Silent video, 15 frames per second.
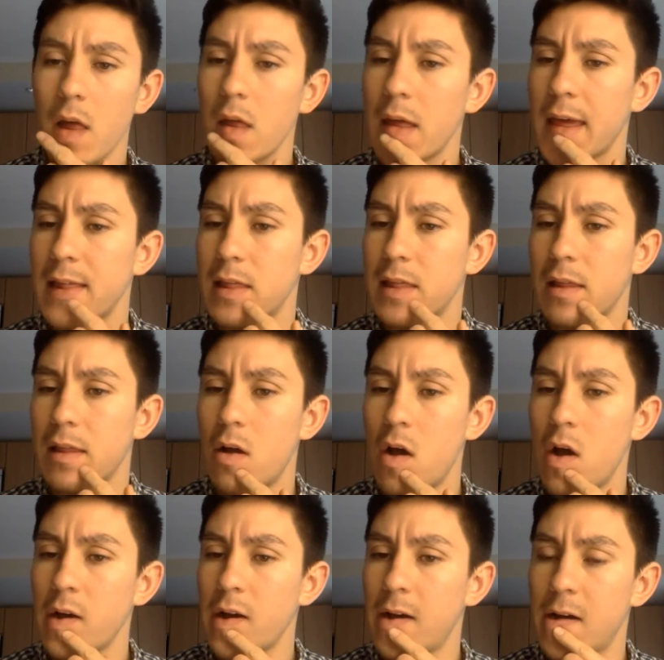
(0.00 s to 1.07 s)
a
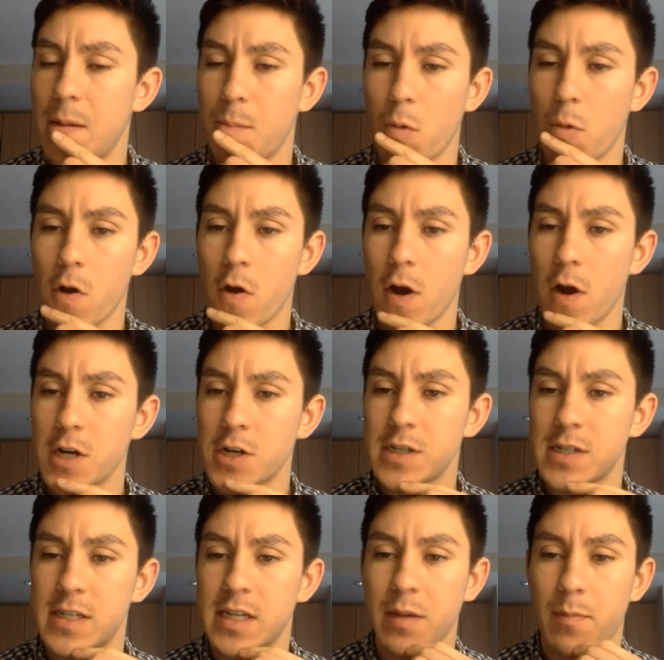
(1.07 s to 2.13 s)
longer, a more arch
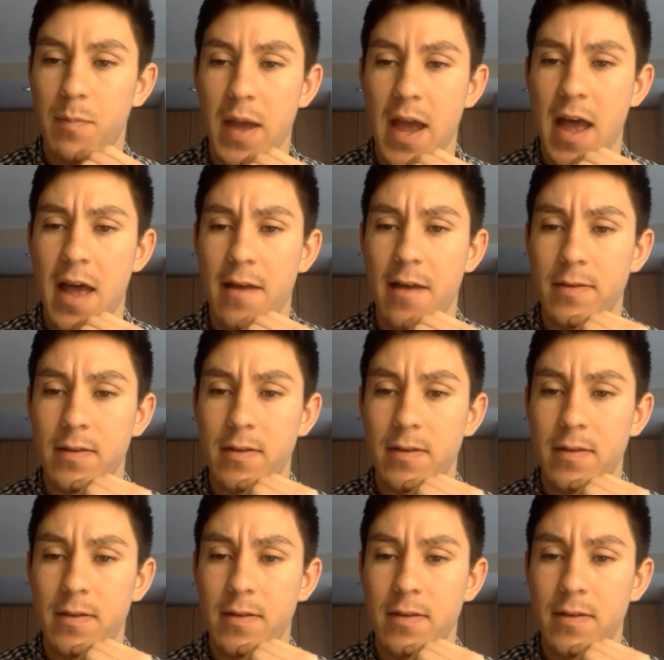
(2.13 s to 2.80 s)
stick path,